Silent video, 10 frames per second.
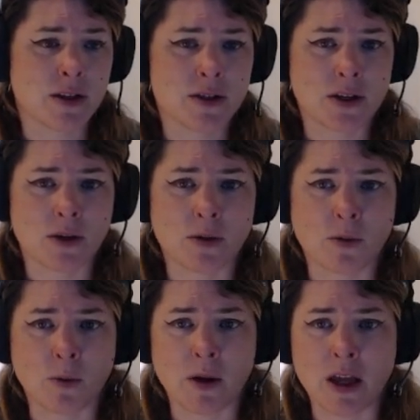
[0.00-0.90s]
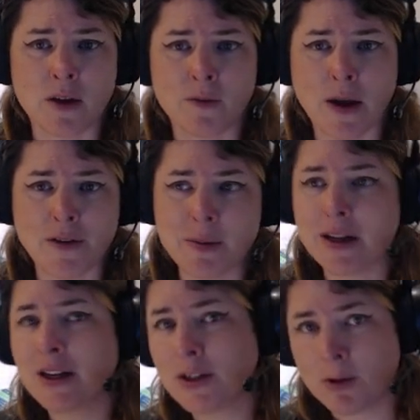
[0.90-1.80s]
So if everybody
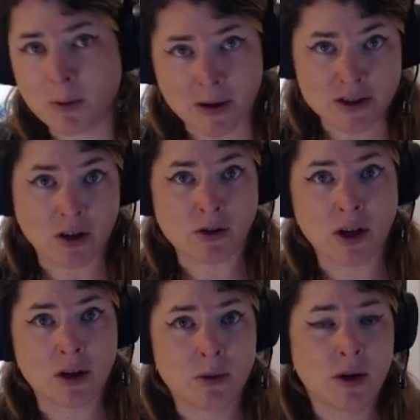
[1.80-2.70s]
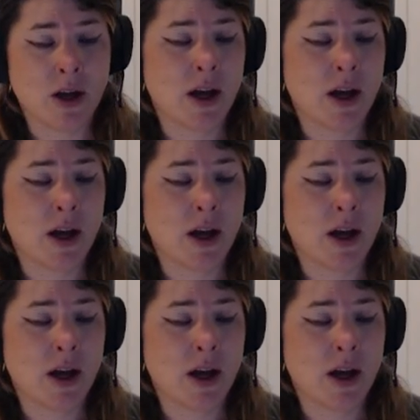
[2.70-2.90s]
can do it, where's it all go?